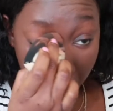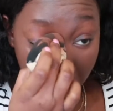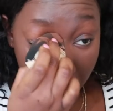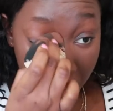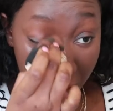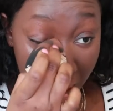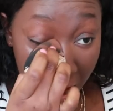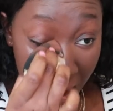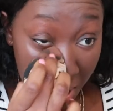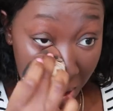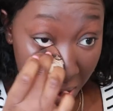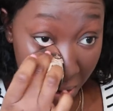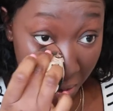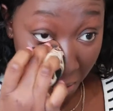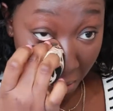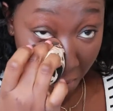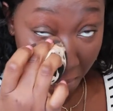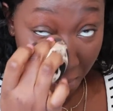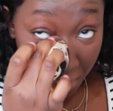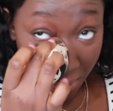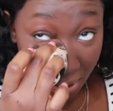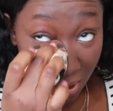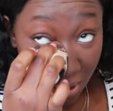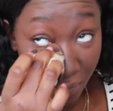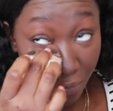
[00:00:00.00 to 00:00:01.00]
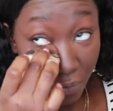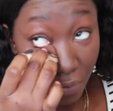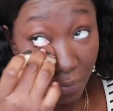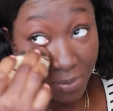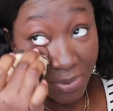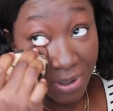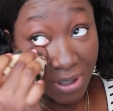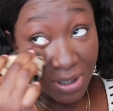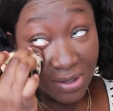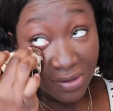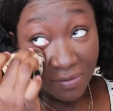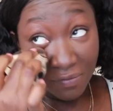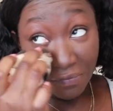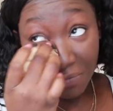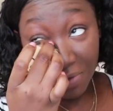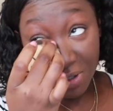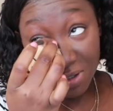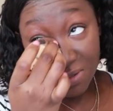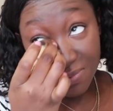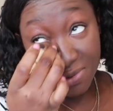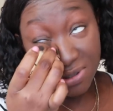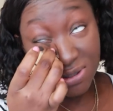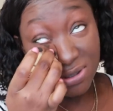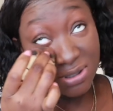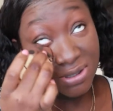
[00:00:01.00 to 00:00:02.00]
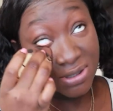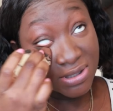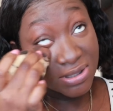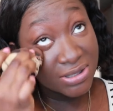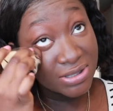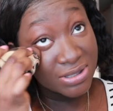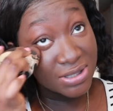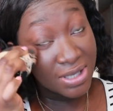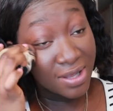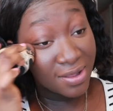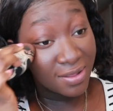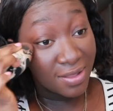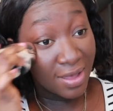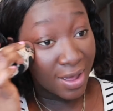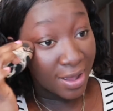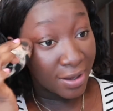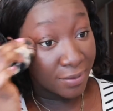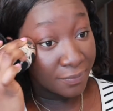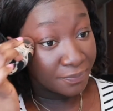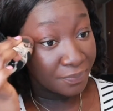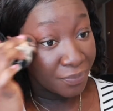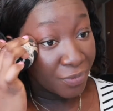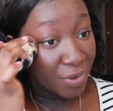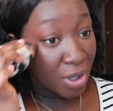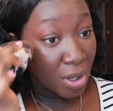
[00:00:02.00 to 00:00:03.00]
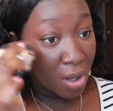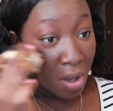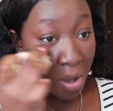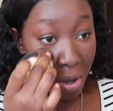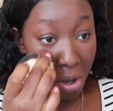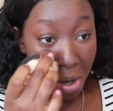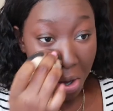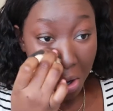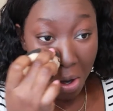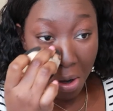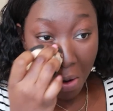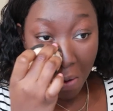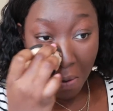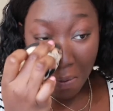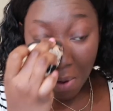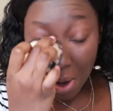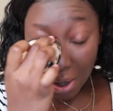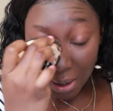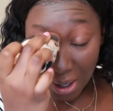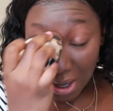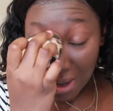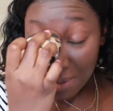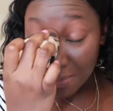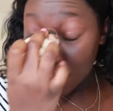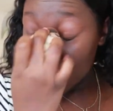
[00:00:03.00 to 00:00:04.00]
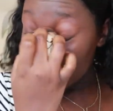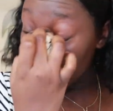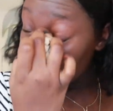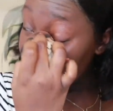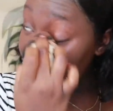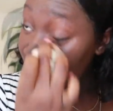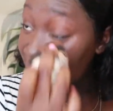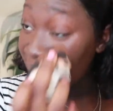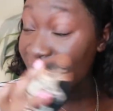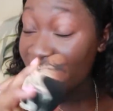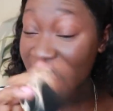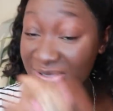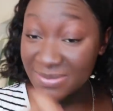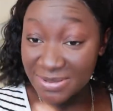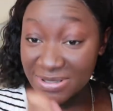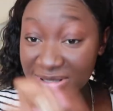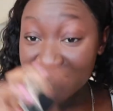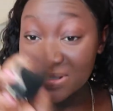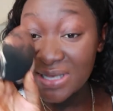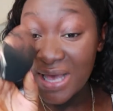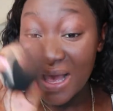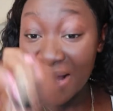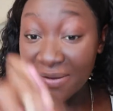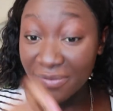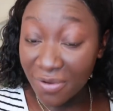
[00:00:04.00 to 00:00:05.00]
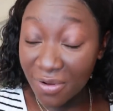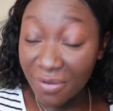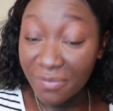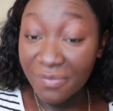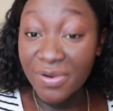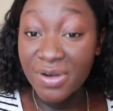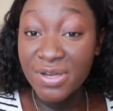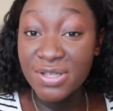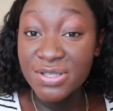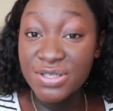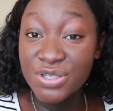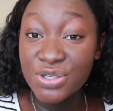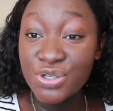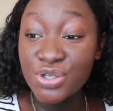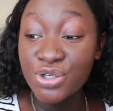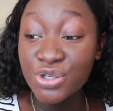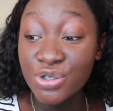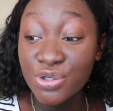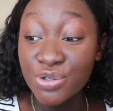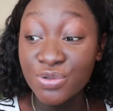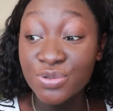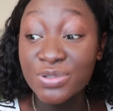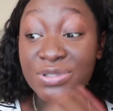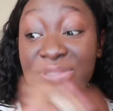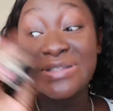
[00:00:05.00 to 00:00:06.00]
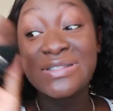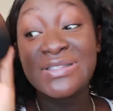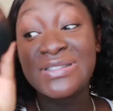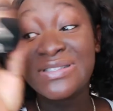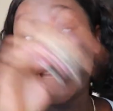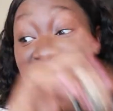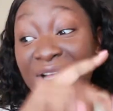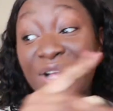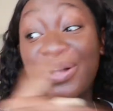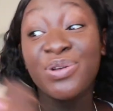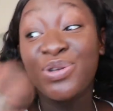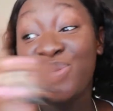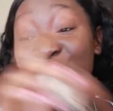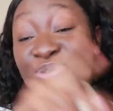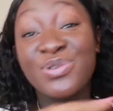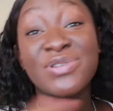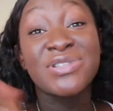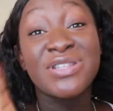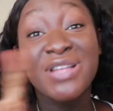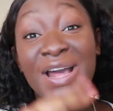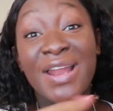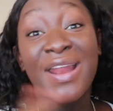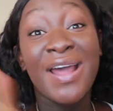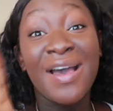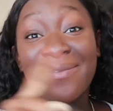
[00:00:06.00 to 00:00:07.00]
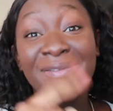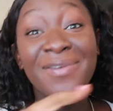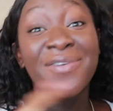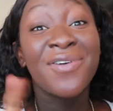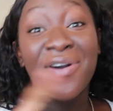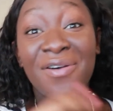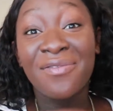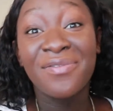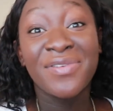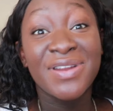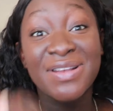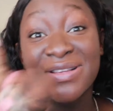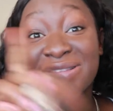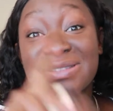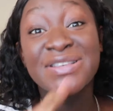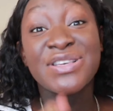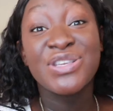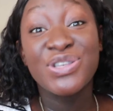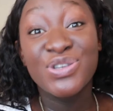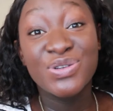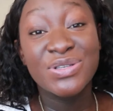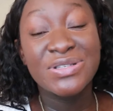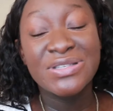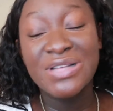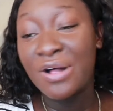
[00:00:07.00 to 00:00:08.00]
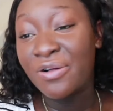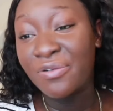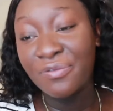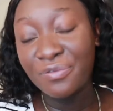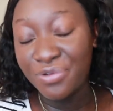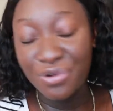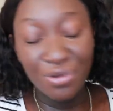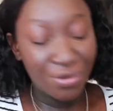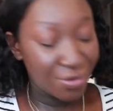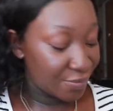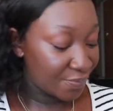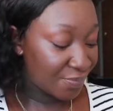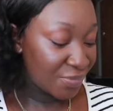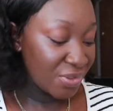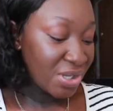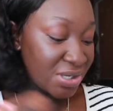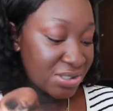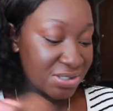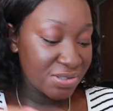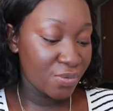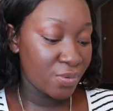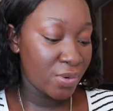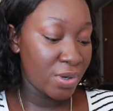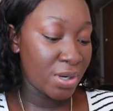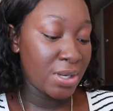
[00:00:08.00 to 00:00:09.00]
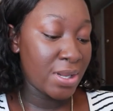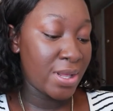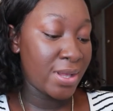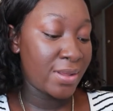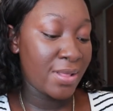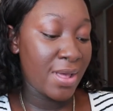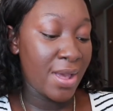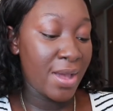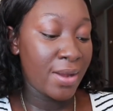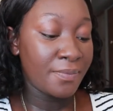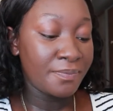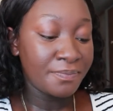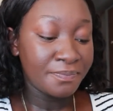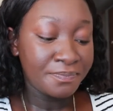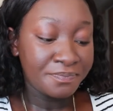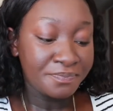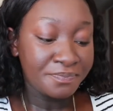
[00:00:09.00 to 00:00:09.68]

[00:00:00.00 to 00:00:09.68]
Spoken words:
But nobody will be the first person to say that, you know what, I'm going to be the first person to have confidence in you till you start having confidence in yourself. No, it doesn't work like that.